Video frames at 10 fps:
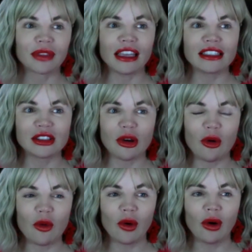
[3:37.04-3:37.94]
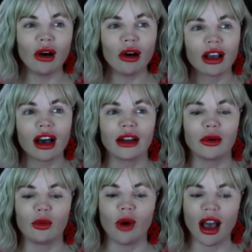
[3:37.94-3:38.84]
So, oh God,
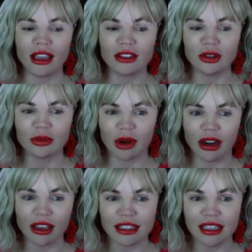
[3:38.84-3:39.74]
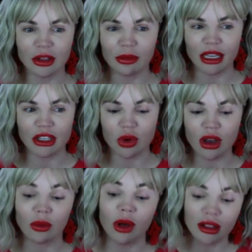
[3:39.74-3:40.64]
why don't products land on page one?
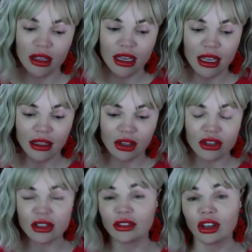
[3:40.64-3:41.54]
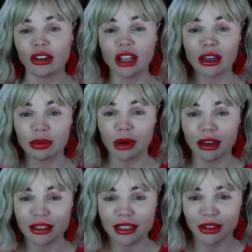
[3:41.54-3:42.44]
Well, there are a lot of
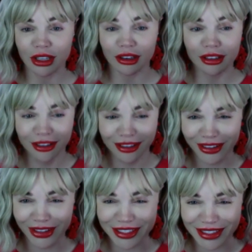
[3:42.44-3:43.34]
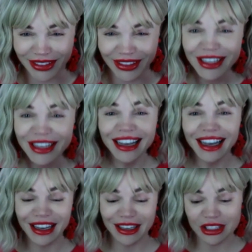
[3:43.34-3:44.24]
products out there. So
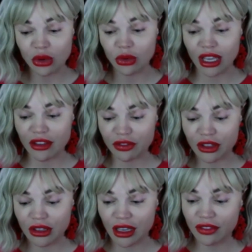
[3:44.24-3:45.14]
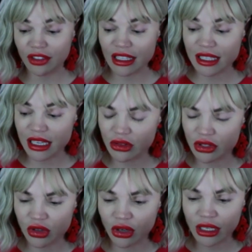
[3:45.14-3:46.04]
if let's say you're
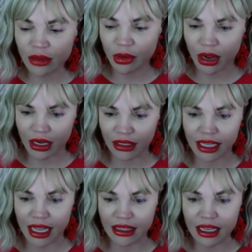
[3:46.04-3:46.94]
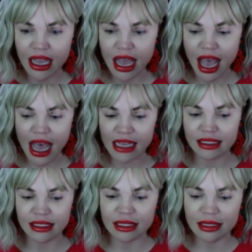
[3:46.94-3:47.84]
starting a product that
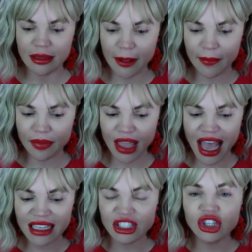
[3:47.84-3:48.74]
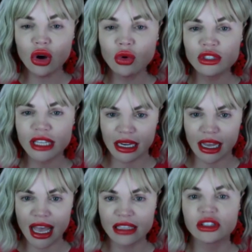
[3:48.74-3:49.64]
has no data,
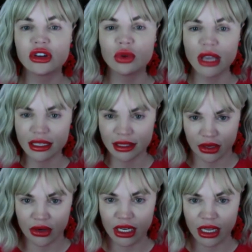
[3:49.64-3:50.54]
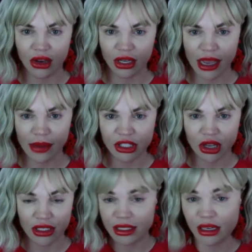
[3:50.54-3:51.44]
has no history on Amazon,
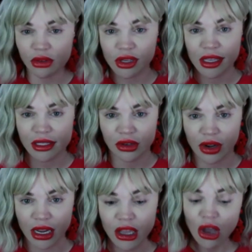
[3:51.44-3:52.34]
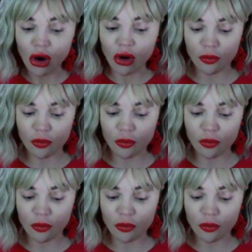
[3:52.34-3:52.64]
a zero history, of